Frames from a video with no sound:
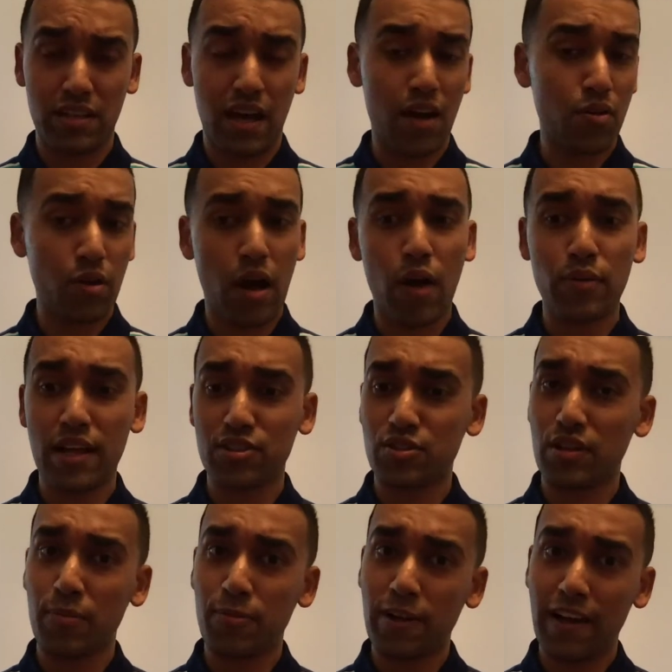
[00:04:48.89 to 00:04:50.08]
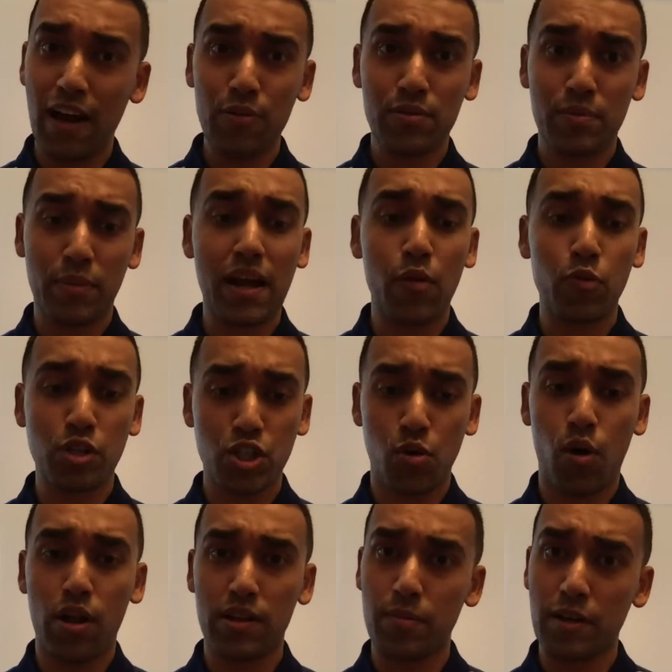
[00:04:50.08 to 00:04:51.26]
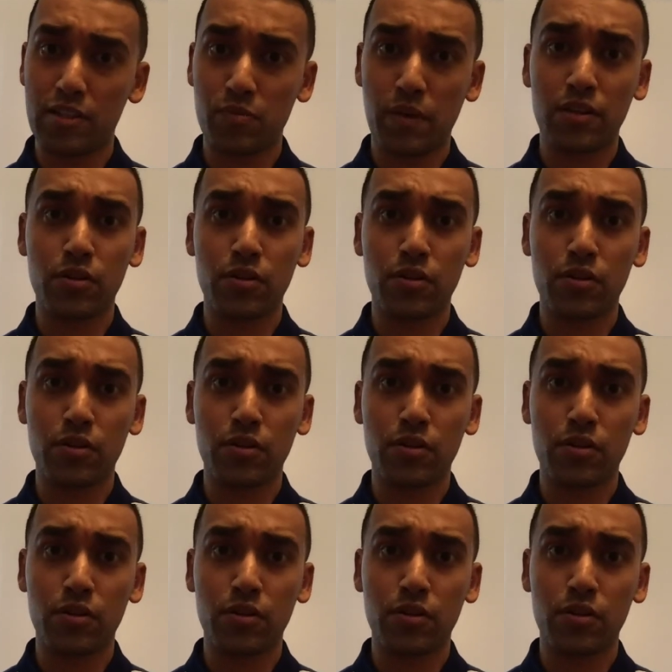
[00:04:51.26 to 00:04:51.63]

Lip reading: I don't know how that's gonna play out, but I wish you all the best, man.